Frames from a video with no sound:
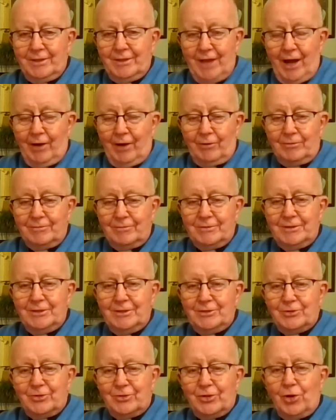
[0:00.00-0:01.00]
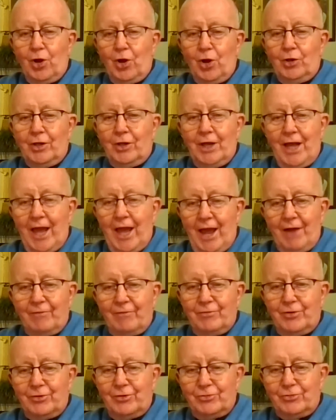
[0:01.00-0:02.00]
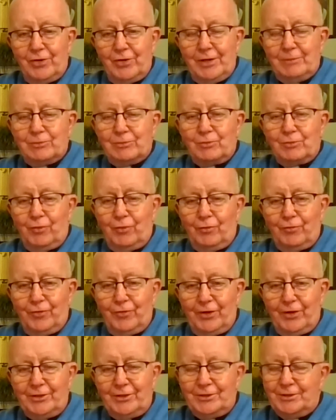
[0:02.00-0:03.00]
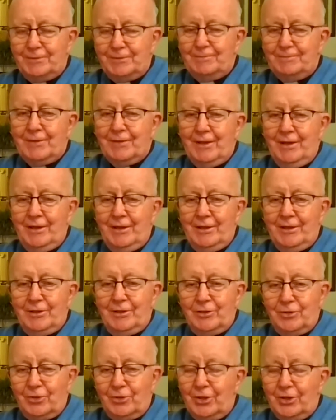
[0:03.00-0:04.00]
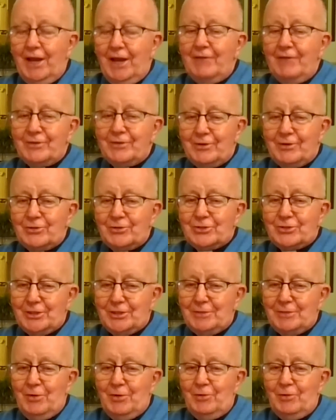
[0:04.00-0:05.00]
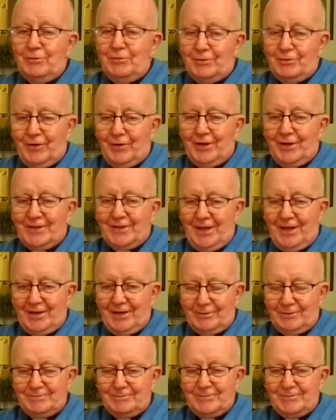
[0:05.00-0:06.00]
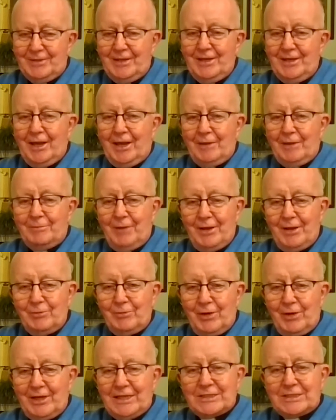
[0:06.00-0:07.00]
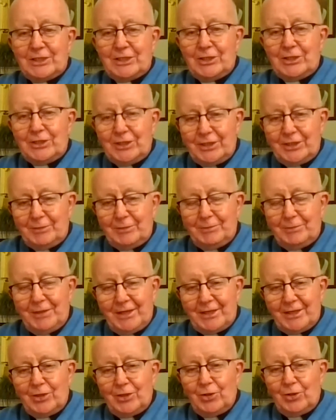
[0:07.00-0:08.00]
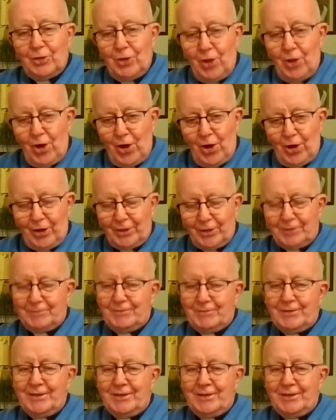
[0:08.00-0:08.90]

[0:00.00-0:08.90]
Now, do they all have their dreams fulfilled? You're gonna have to go to see the movie to find that out. And by the way, it's a little bit long,